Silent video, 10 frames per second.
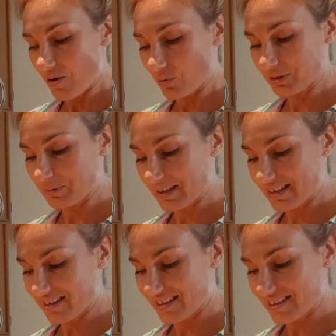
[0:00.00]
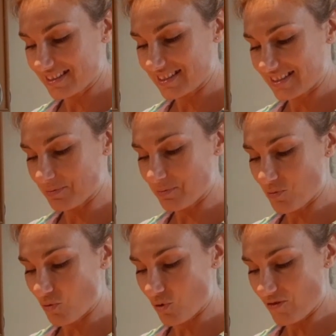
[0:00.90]
only because the
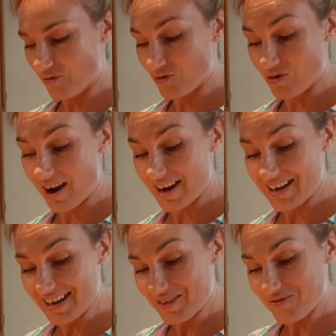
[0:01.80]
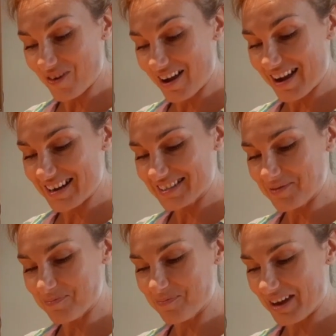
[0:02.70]
more variety I find,
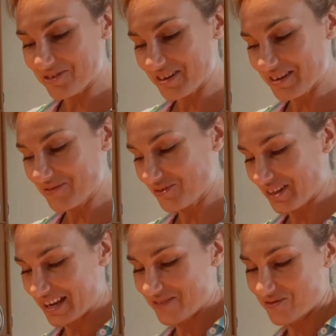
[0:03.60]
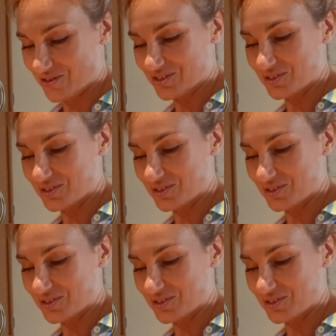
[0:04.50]
the better in flavor.